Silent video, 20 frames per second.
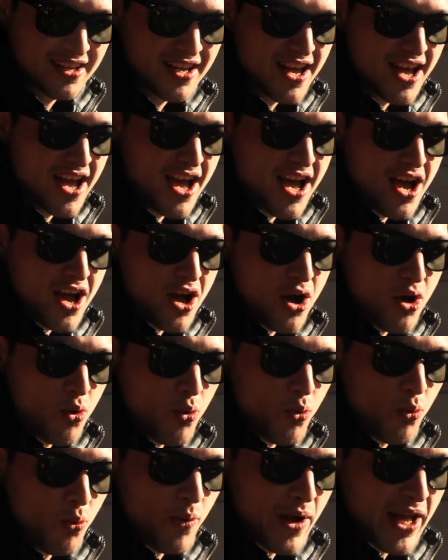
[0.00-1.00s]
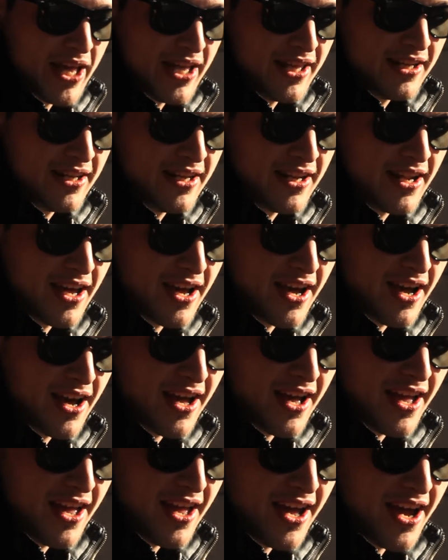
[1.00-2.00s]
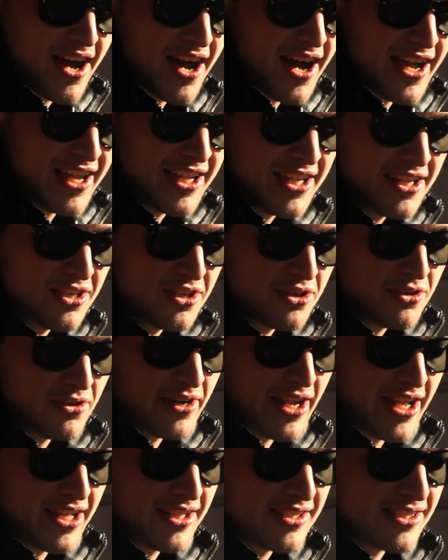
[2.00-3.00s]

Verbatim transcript: What about it? When I can create